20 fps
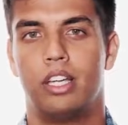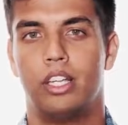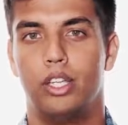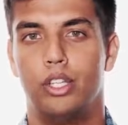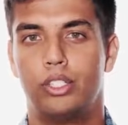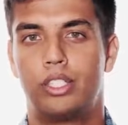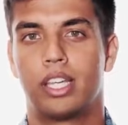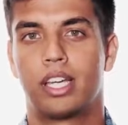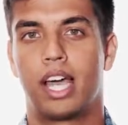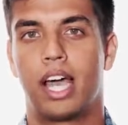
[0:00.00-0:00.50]

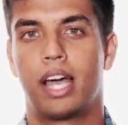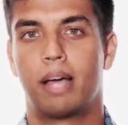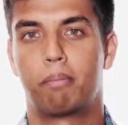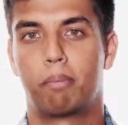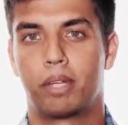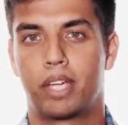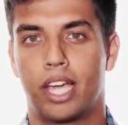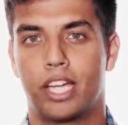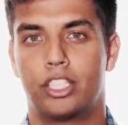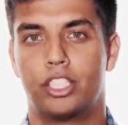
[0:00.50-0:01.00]
using
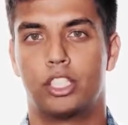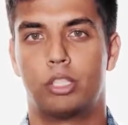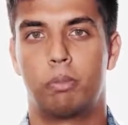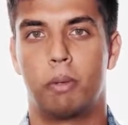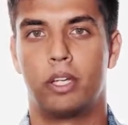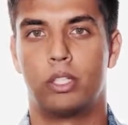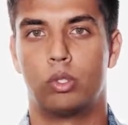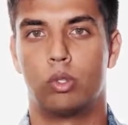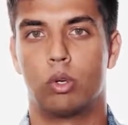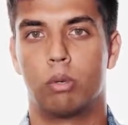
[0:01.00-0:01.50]
application
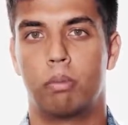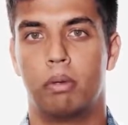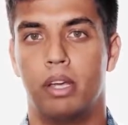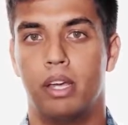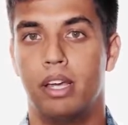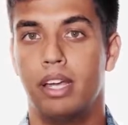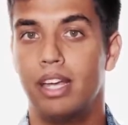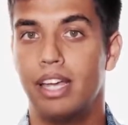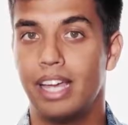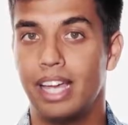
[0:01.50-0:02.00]
Spacewarp
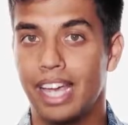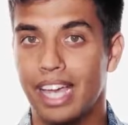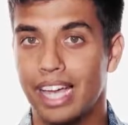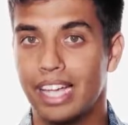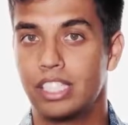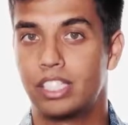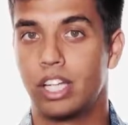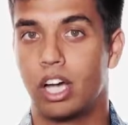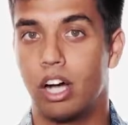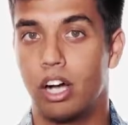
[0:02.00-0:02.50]

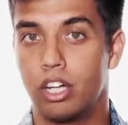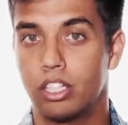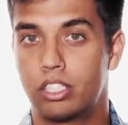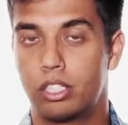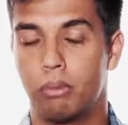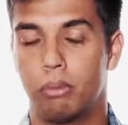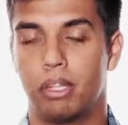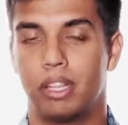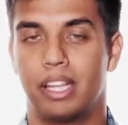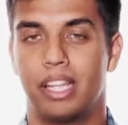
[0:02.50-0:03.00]
is
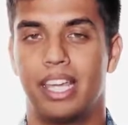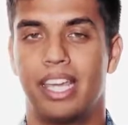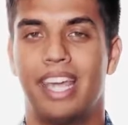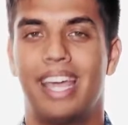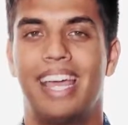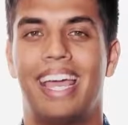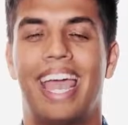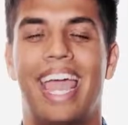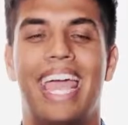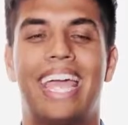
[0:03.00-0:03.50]
ultimately
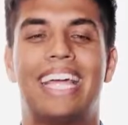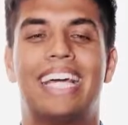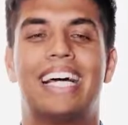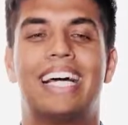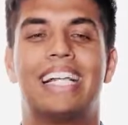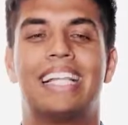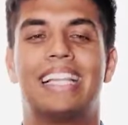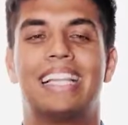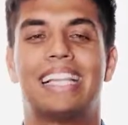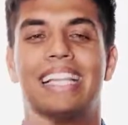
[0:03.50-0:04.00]
a
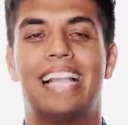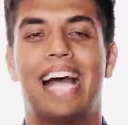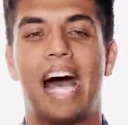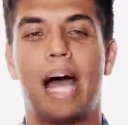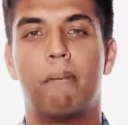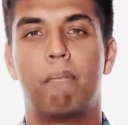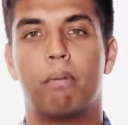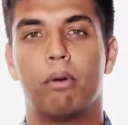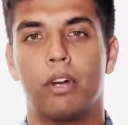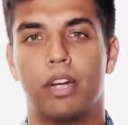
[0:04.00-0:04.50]

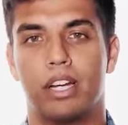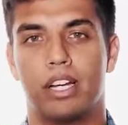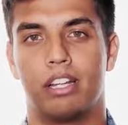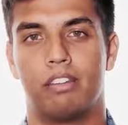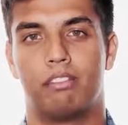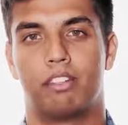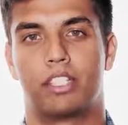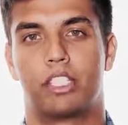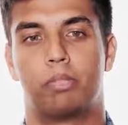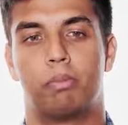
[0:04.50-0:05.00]

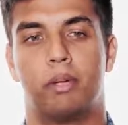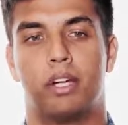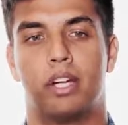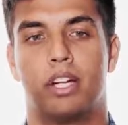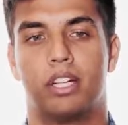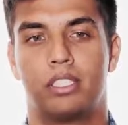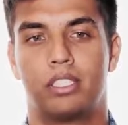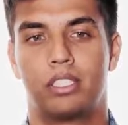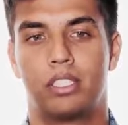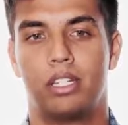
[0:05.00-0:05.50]
collaborative
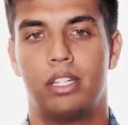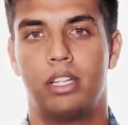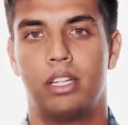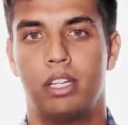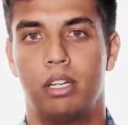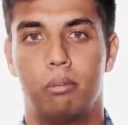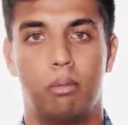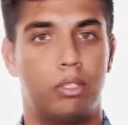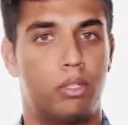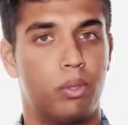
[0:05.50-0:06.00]
experience
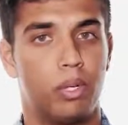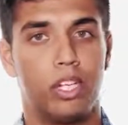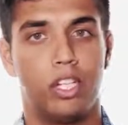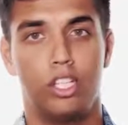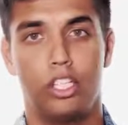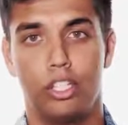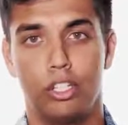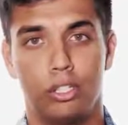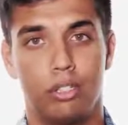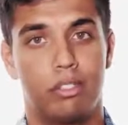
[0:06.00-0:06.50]
between
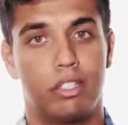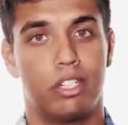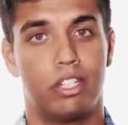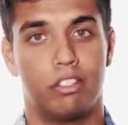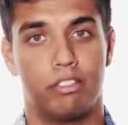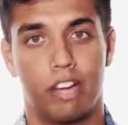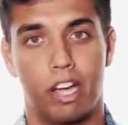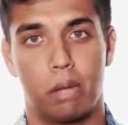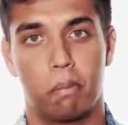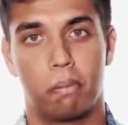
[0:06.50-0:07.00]
you, the
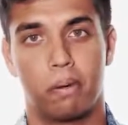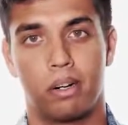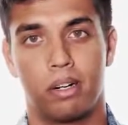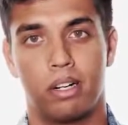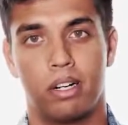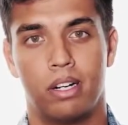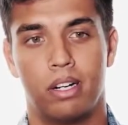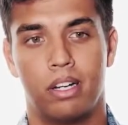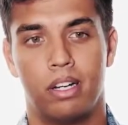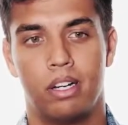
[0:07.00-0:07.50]

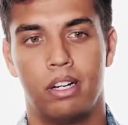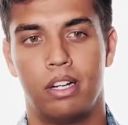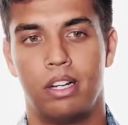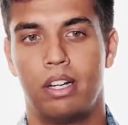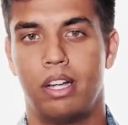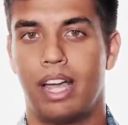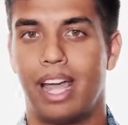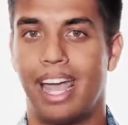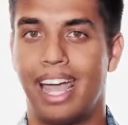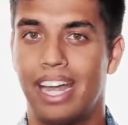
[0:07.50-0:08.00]
developer,
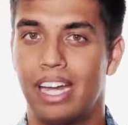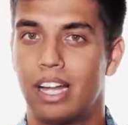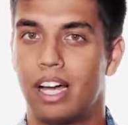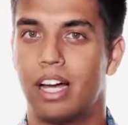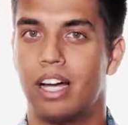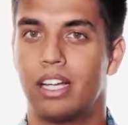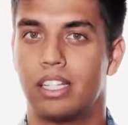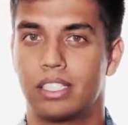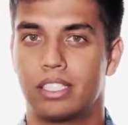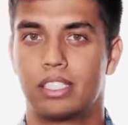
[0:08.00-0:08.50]
and
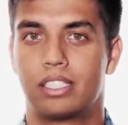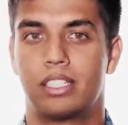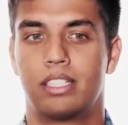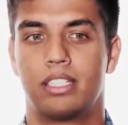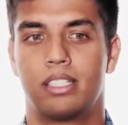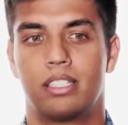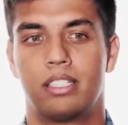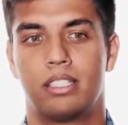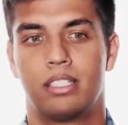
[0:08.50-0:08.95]
us.